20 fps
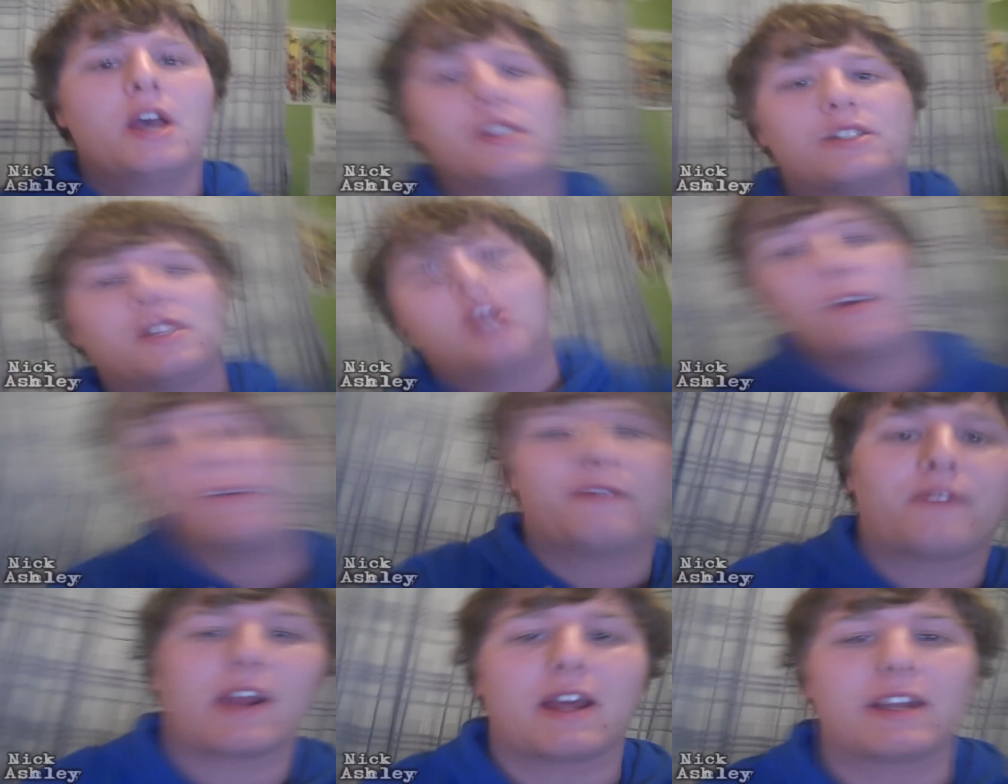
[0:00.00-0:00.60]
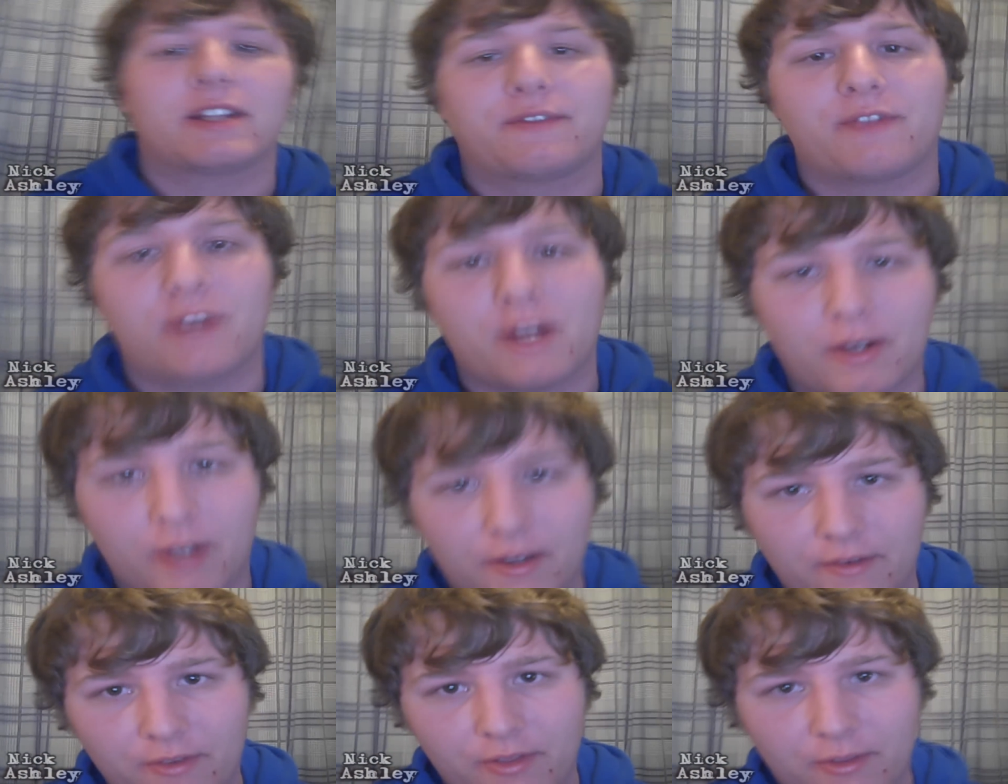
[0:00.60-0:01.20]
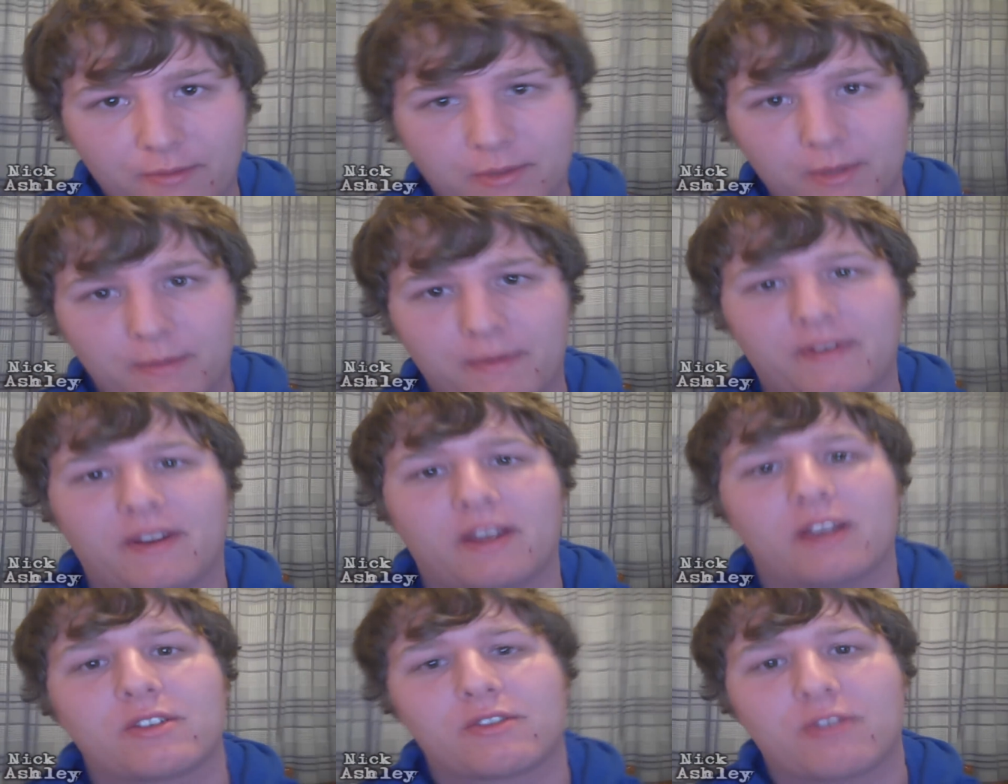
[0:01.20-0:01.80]
So if you like this video, give it a thumbs up if
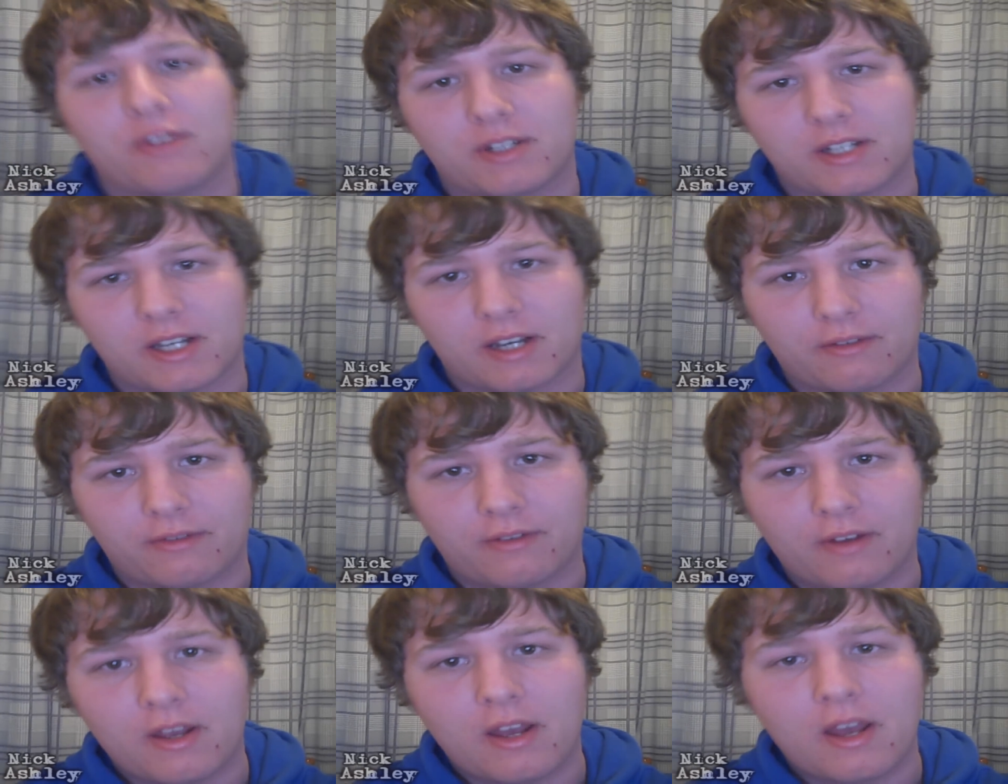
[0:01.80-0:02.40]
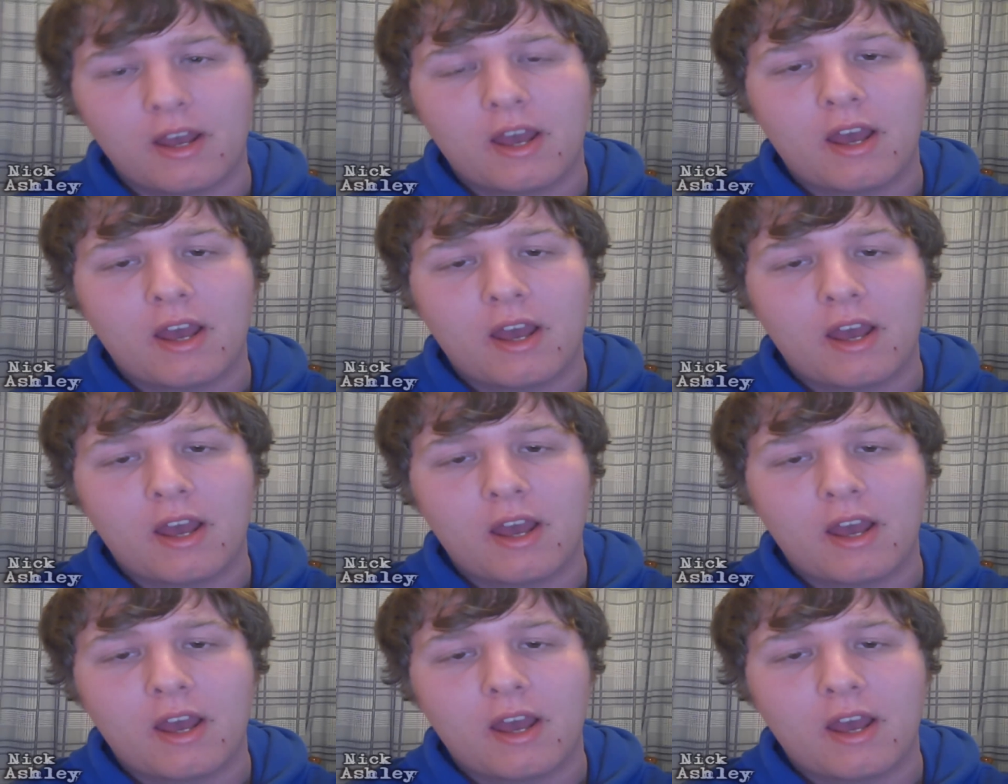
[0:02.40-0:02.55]
you didn't go screw yourself.